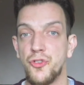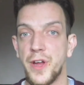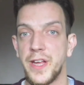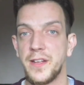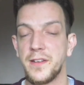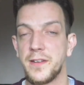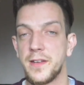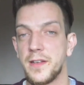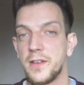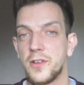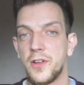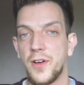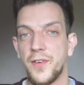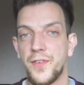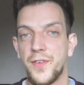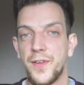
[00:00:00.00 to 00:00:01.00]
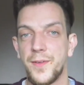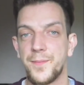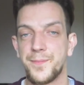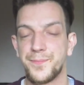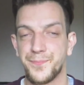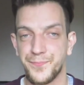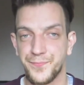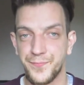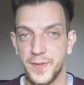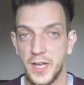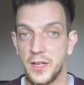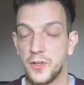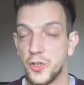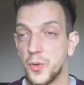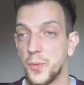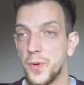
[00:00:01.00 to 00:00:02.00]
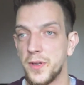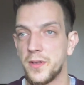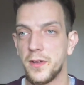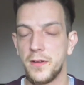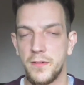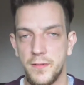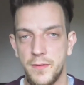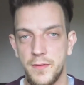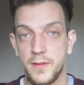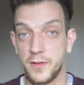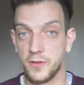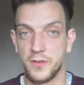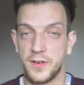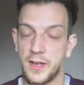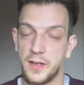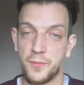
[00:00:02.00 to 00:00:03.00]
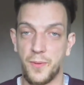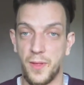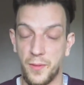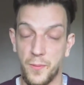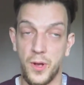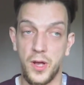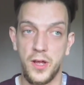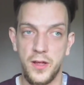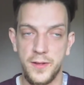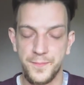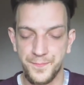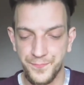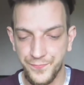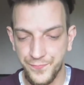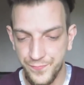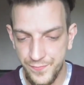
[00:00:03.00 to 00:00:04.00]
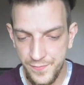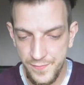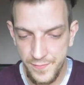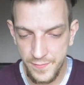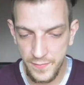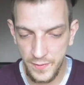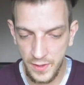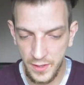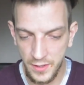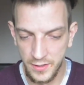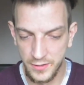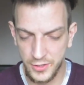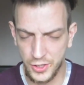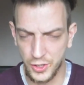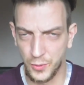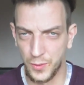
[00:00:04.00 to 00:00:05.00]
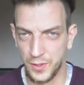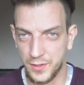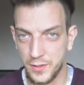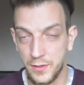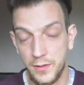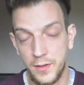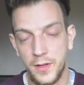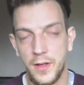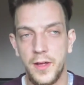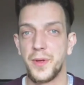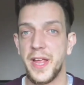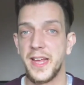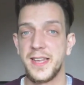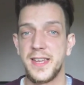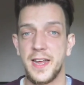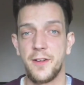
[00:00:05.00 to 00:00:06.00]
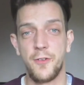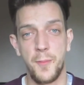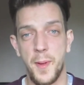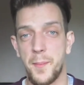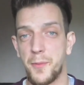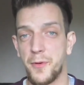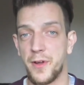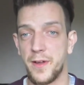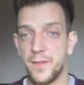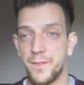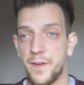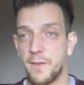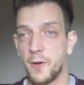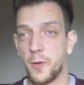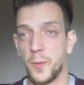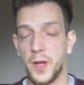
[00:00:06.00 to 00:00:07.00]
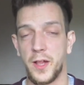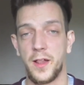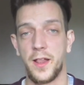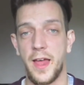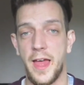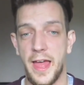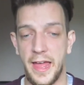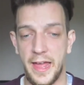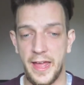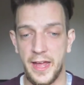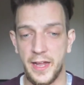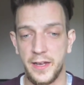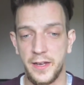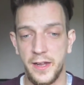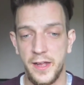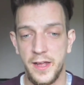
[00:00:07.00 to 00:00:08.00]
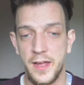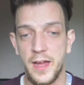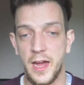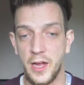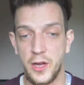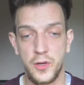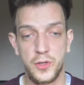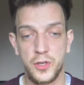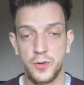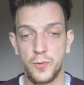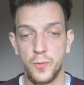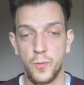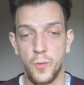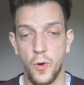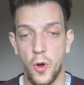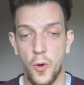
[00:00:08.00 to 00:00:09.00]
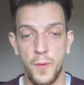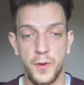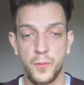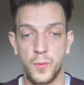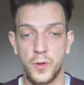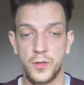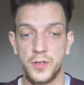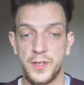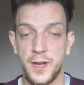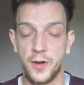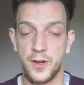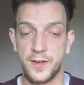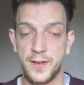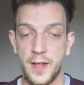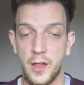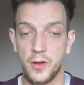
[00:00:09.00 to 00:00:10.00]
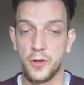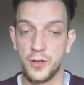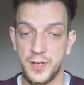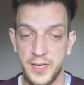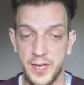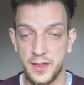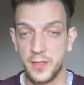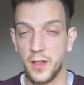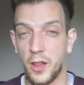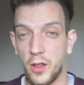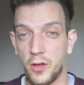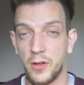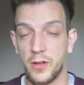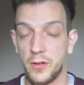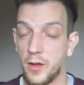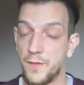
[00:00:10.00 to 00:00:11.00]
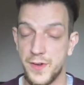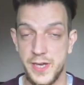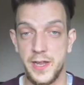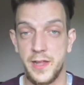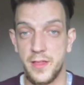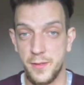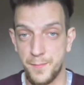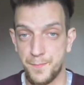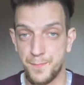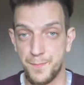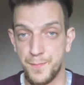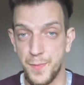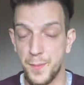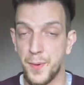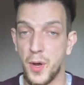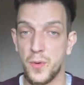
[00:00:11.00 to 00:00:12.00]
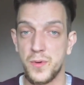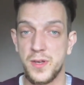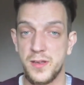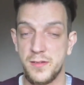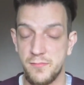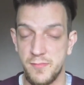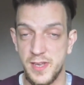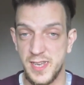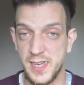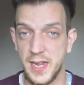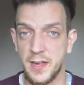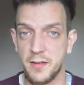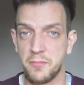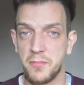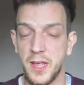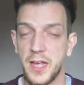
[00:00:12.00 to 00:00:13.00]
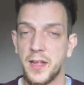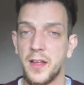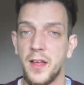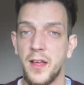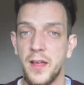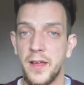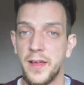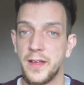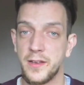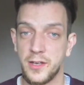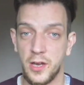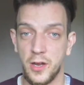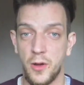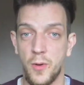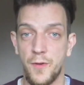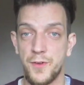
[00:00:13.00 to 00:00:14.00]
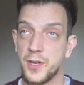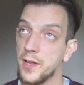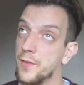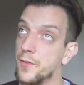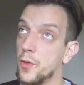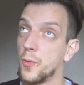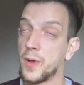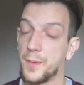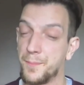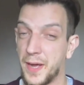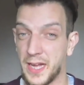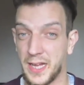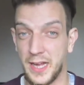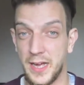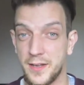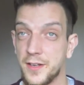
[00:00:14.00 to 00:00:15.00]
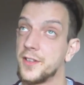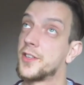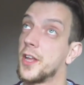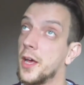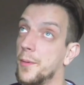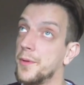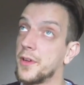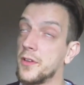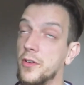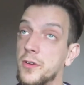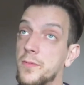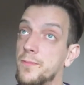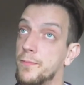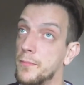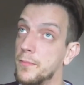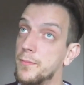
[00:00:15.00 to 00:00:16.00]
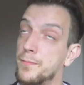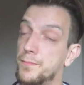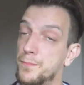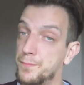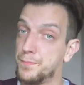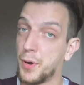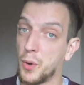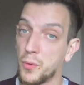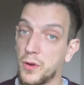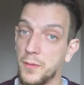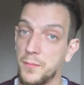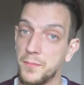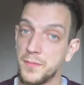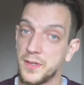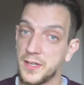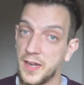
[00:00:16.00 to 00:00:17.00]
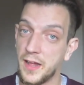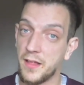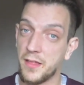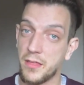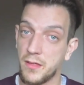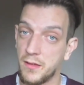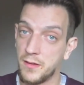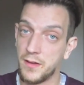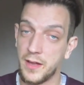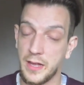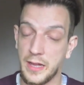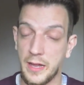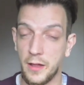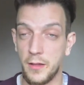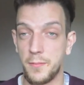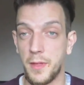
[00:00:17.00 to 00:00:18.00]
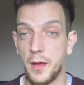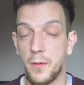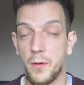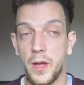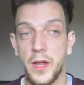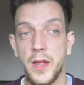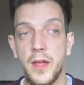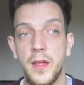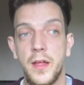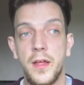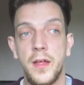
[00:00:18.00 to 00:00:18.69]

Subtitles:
drains and stuff, sewers, because that's where they were, sewers. But yes, I remember it very well, and I used to always want Donatello because he had the long, obviously the bow stick thing. So obviously if there were bad guys on top, you could just poke them to death and kill them that way.